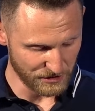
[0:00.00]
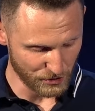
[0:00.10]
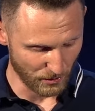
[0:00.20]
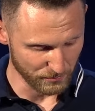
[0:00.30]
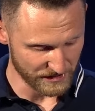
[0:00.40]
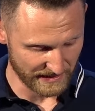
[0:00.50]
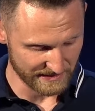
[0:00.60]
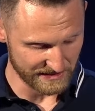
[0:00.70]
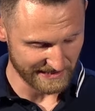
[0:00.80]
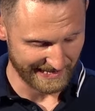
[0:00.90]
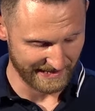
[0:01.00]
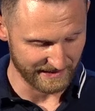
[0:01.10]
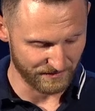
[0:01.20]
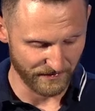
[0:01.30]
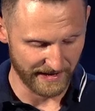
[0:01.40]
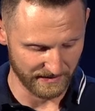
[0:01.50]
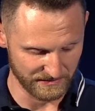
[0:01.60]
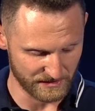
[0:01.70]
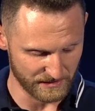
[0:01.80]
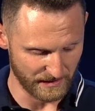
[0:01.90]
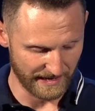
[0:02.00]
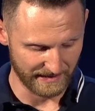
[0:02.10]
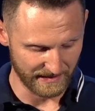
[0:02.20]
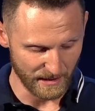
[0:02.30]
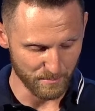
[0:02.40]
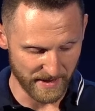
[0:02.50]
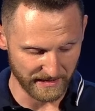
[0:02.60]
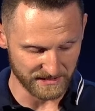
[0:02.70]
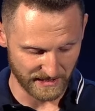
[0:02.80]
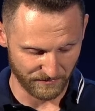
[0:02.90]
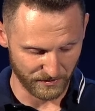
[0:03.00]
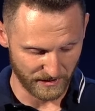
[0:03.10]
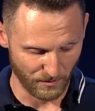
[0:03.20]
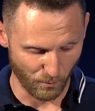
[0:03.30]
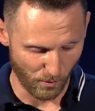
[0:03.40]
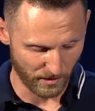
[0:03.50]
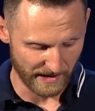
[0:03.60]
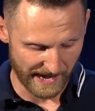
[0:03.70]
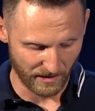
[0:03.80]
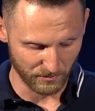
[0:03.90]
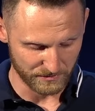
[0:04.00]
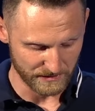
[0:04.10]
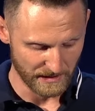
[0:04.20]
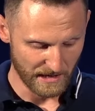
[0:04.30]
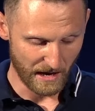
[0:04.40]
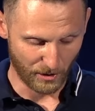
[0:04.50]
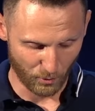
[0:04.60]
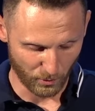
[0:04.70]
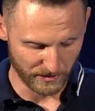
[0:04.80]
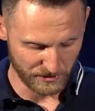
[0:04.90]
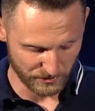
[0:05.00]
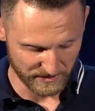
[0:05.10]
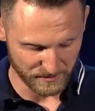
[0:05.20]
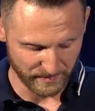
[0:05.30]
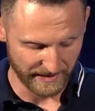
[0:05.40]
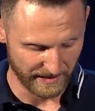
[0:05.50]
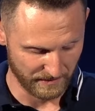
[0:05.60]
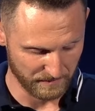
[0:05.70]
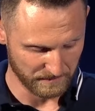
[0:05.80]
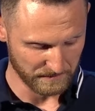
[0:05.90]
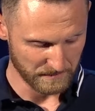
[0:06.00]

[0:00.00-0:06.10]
chose us in advance, and he makes everything work out according to his plan.